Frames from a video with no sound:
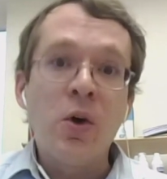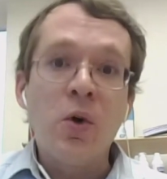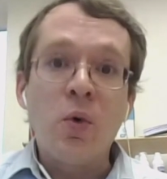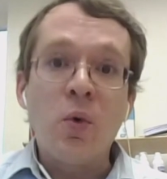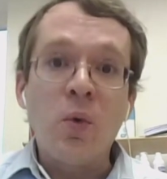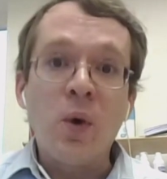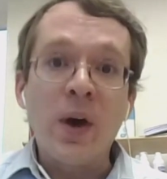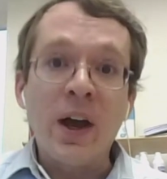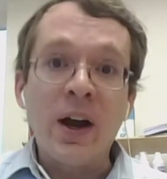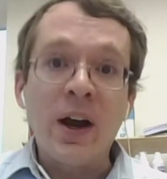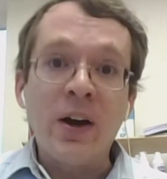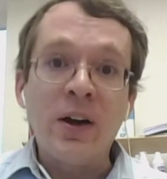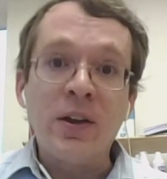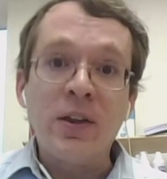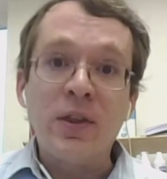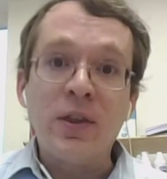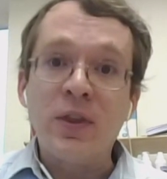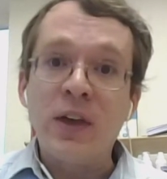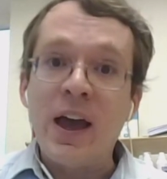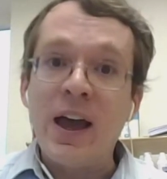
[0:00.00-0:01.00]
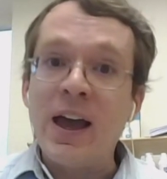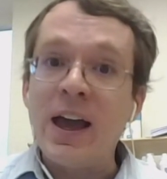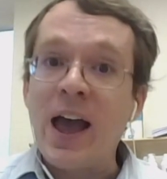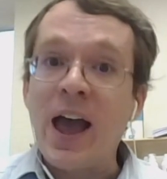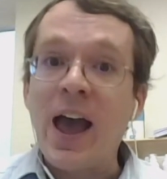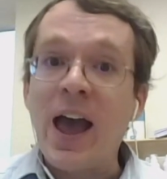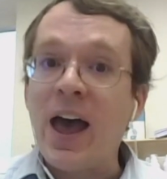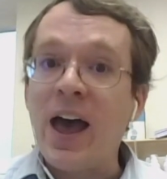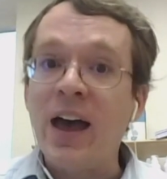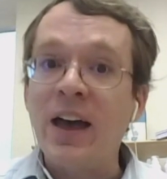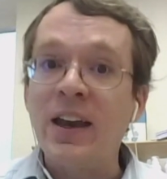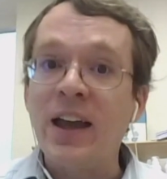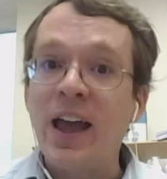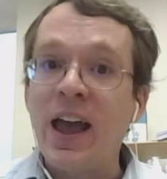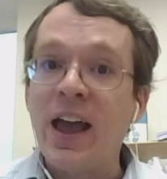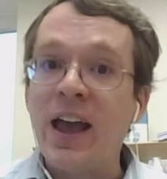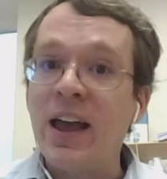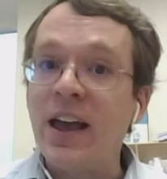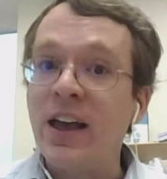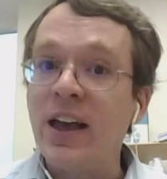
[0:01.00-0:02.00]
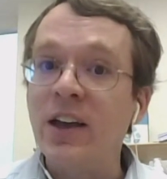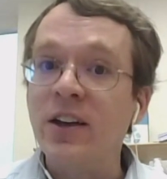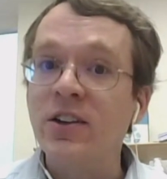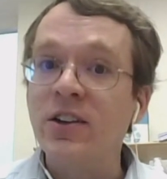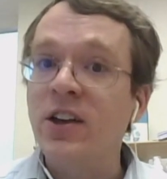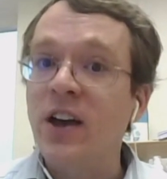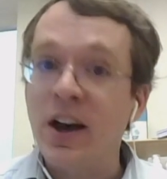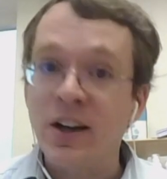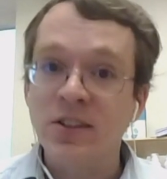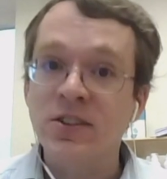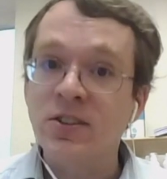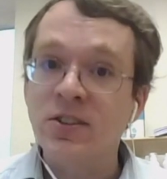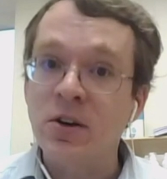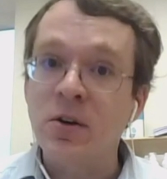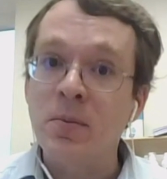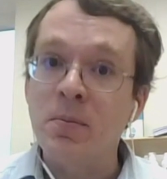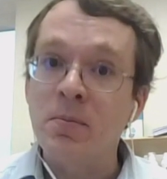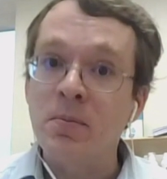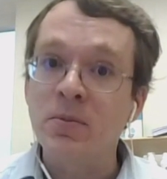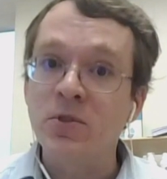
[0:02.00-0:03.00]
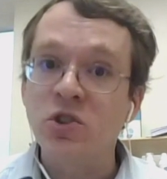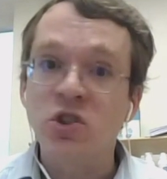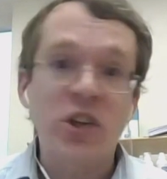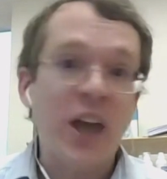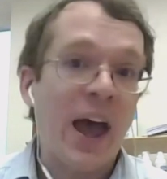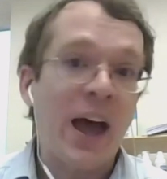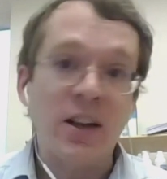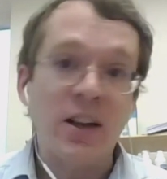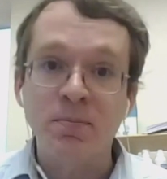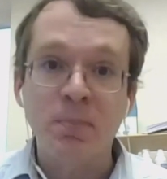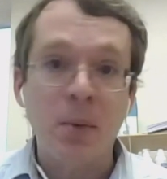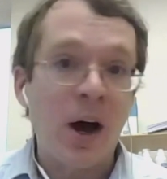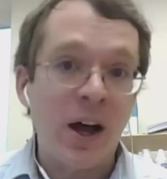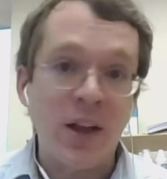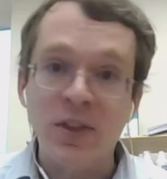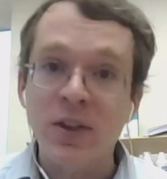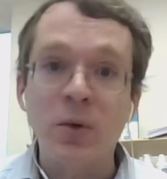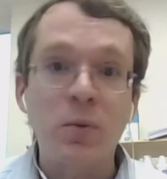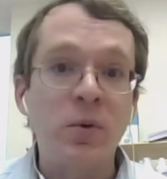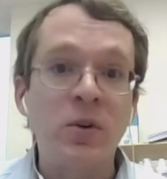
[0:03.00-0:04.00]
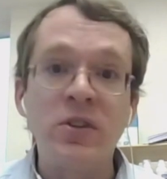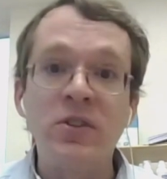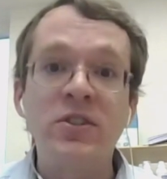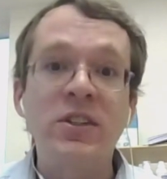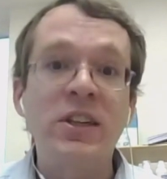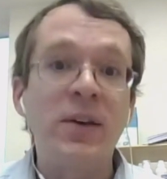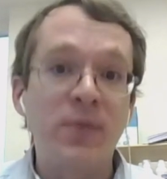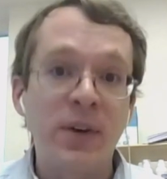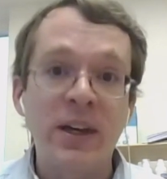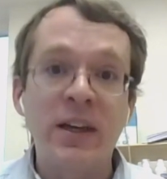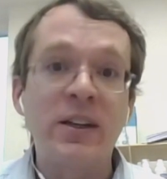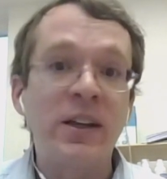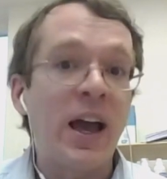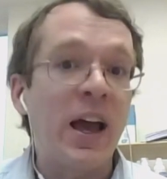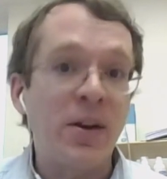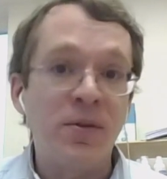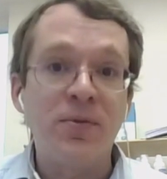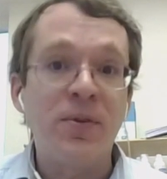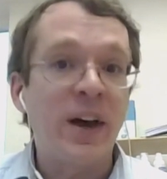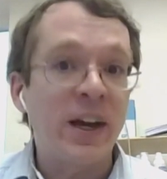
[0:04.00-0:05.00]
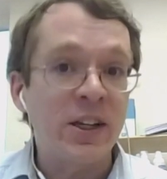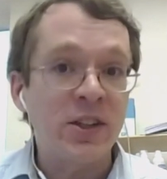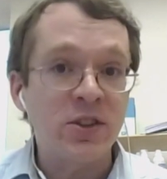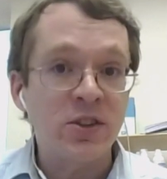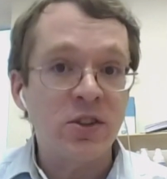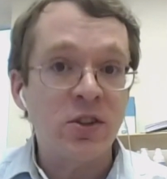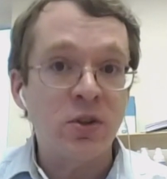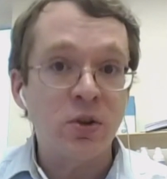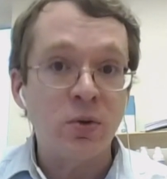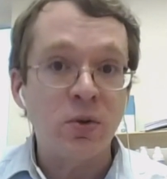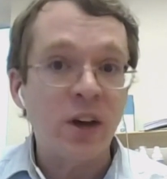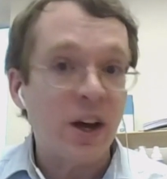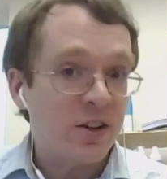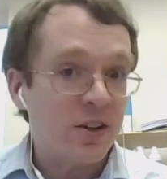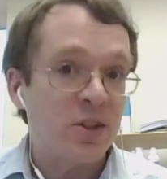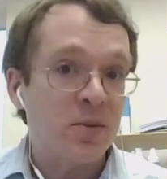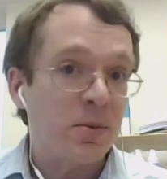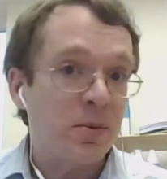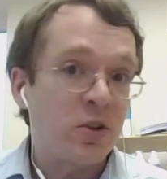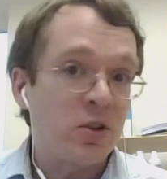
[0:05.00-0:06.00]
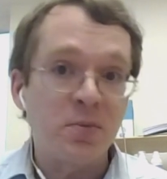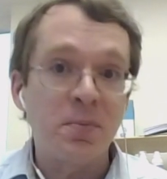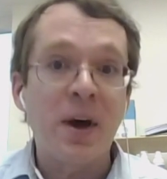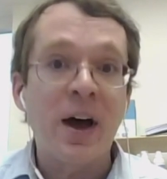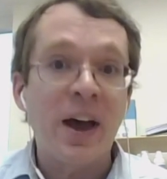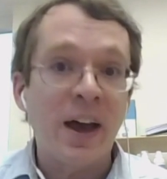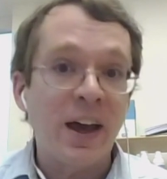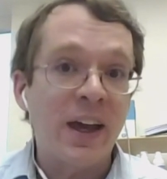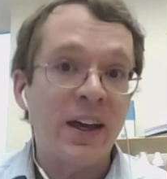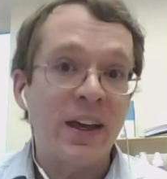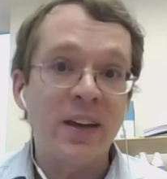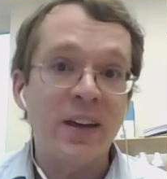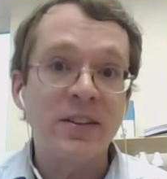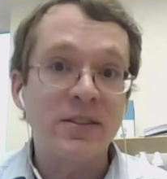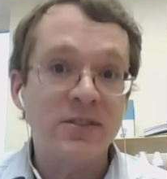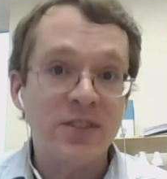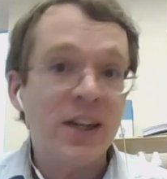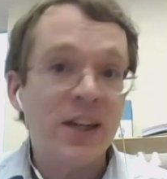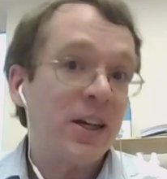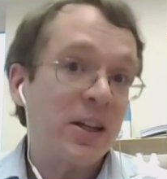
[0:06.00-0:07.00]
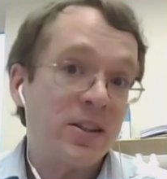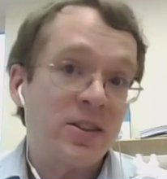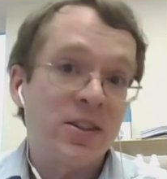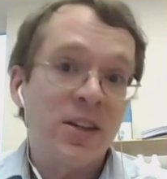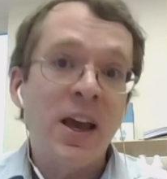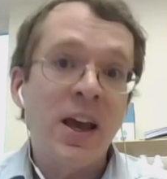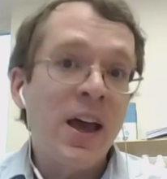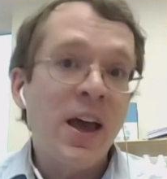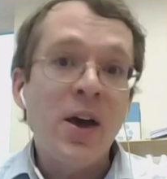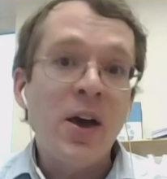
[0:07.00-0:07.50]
where they had a custom chat bot that was giving advice to customers buying tickets,